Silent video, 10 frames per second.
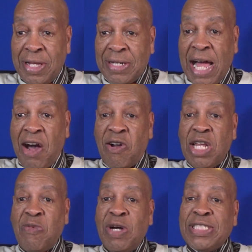not
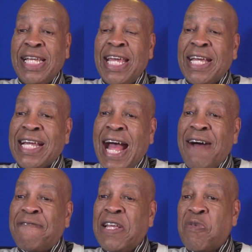only was he in
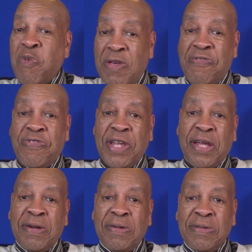conflict with
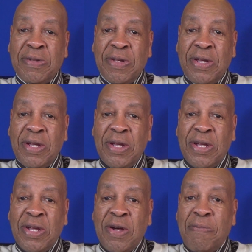them,
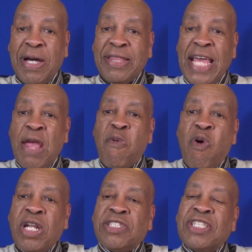but they
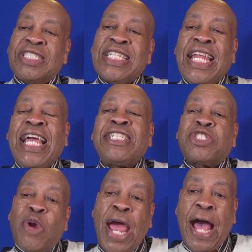wanted to set a
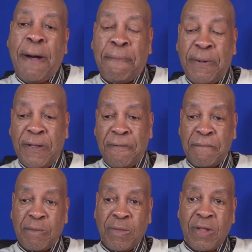trap
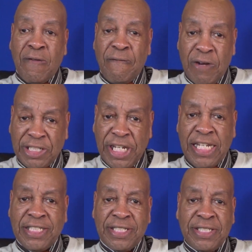for
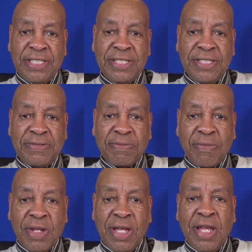Jesus.
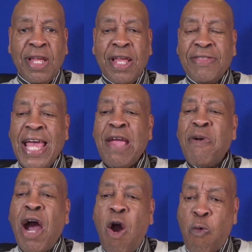They
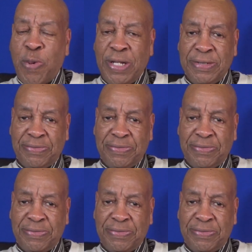were hoping